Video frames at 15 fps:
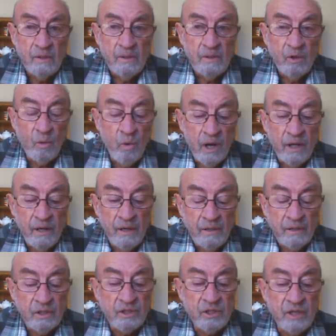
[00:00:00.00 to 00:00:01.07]
The one
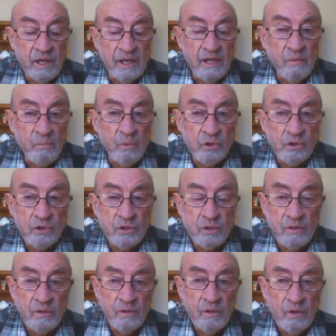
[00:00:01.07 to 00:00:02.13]
is the inputs
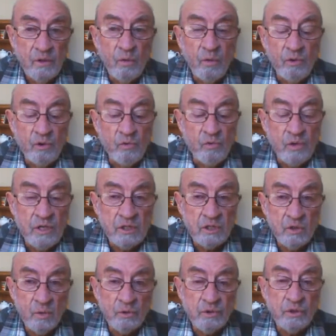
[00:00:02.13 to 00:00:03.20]
or the
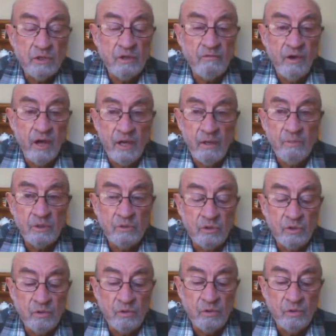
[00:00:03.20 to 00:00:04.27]
resources available
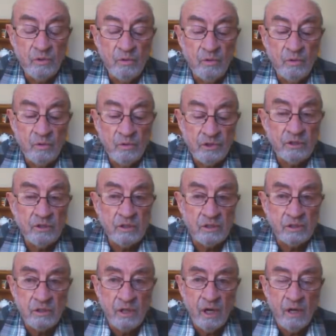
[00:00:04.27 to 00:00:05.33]
to you, such as
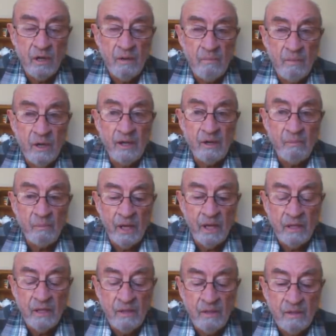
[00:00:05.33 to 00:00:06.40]
time and
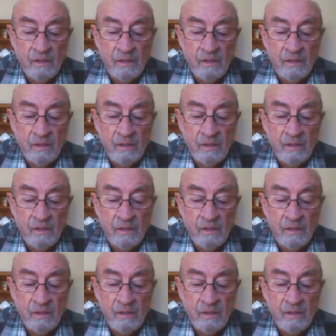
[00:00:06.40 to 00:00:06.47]
money.